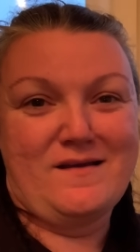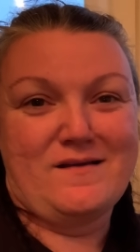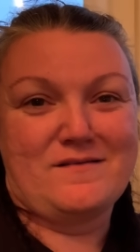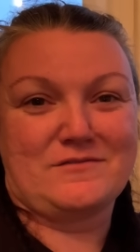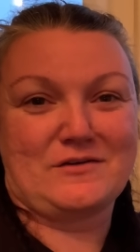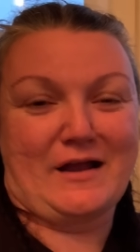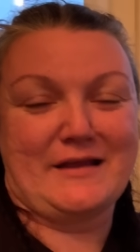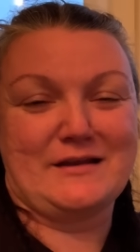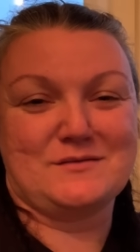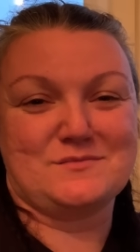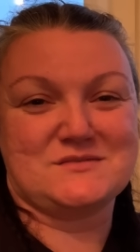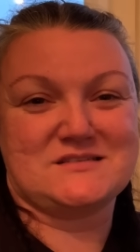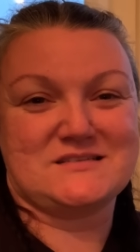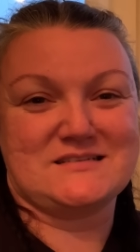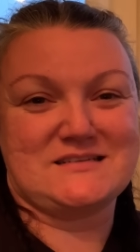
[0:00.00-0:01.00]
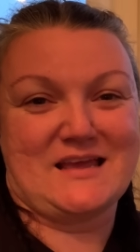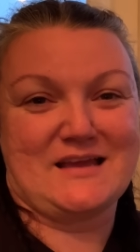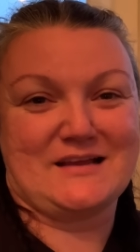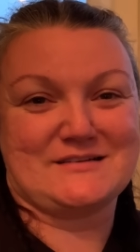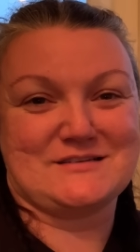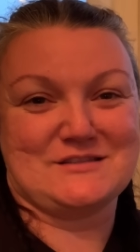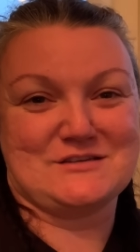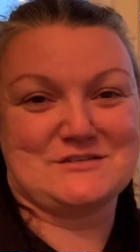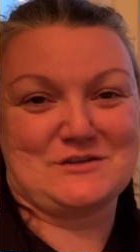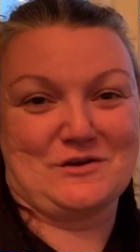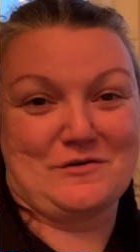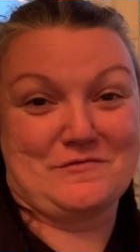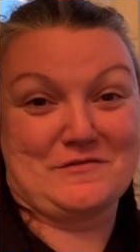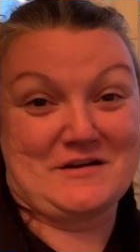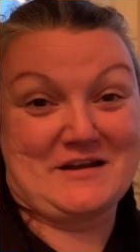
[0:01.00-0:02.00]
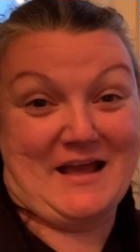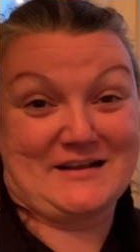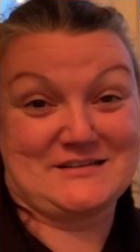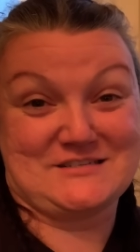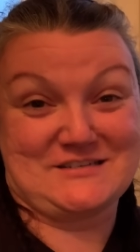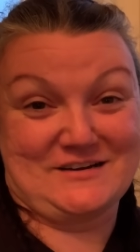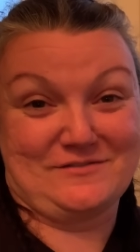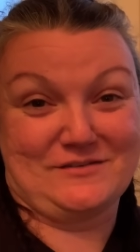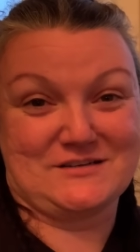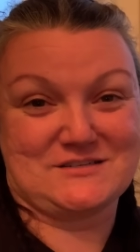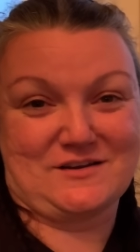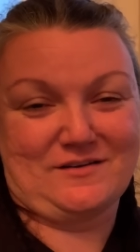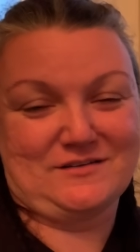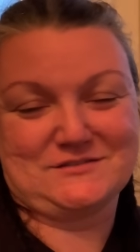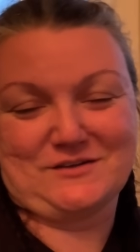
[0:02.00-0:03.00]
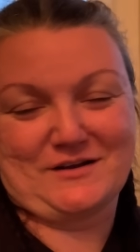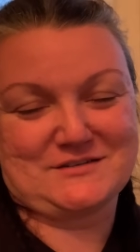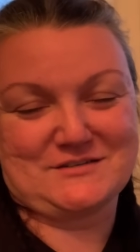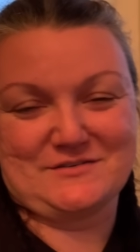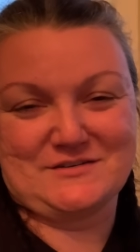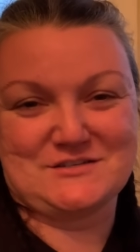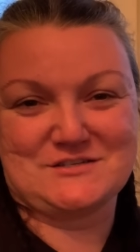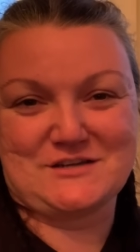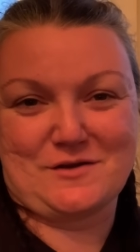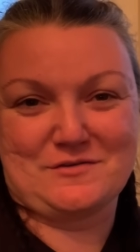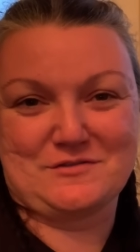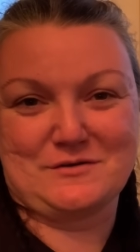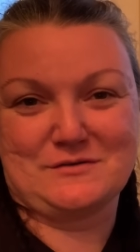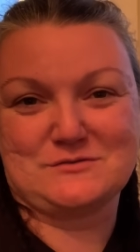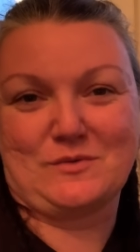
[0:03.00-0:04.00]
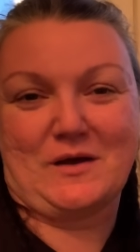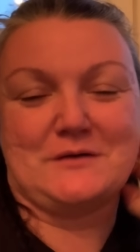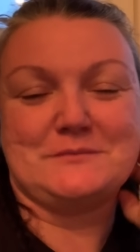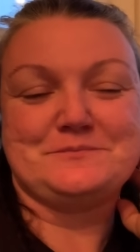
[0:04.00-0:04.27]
for items to take to the show for next year, which I'll talk to you and share with you as well.